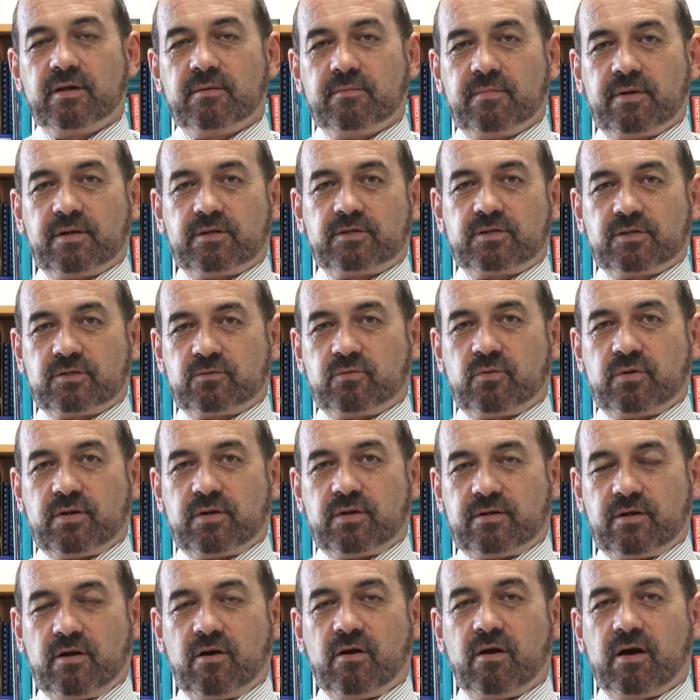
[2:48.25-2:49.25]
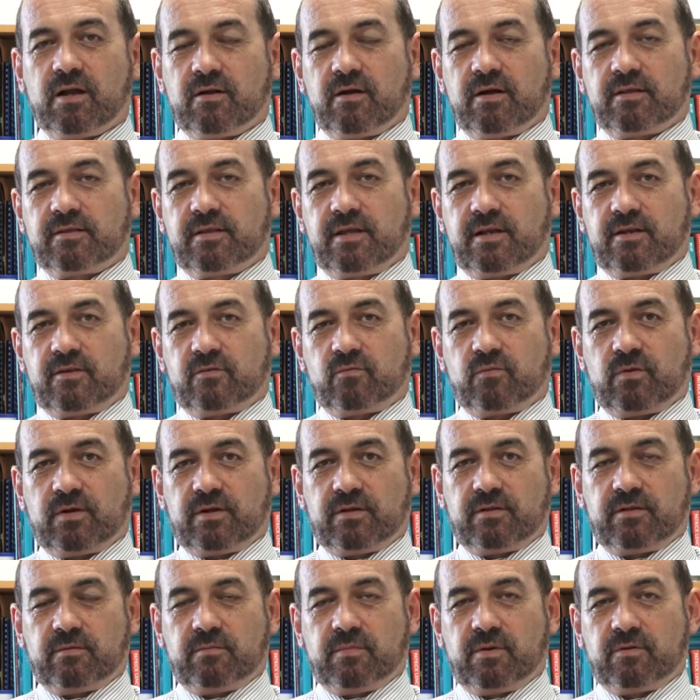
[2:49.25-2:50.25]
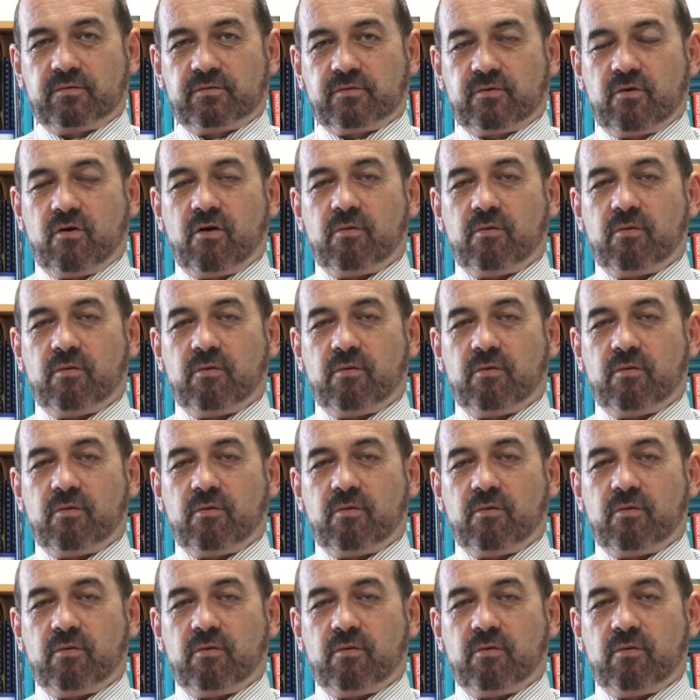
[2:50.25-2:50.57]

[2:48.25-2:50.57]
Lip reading: but I just wanted to highlight that as one of the most